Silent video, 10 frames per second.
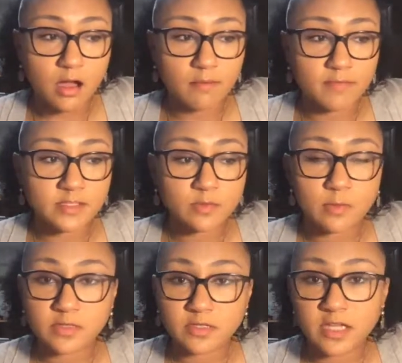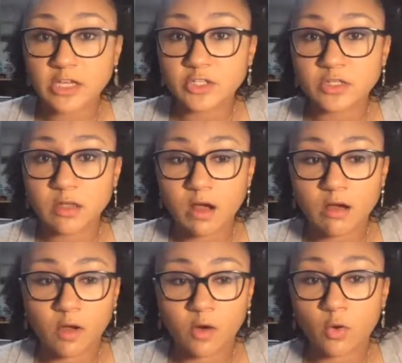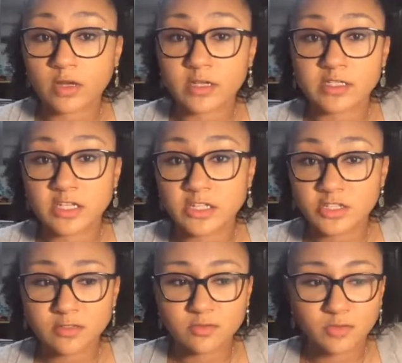misrepresentation of our organization,